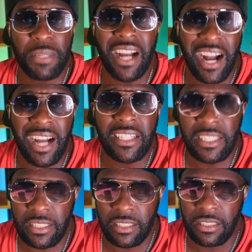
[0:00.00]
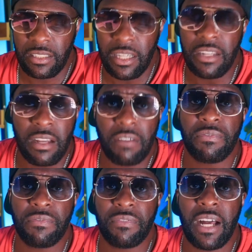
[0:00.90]
to be honest
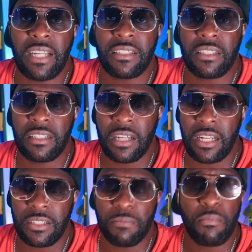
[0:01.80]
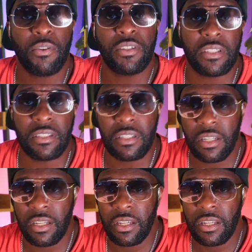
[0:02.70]
enough as a, as a person
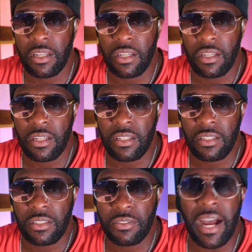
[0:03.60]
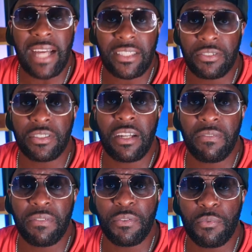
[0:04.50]
to ask
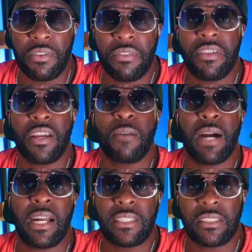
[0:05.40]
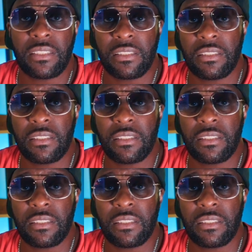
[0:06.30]
yourself if you wouldn't think about it.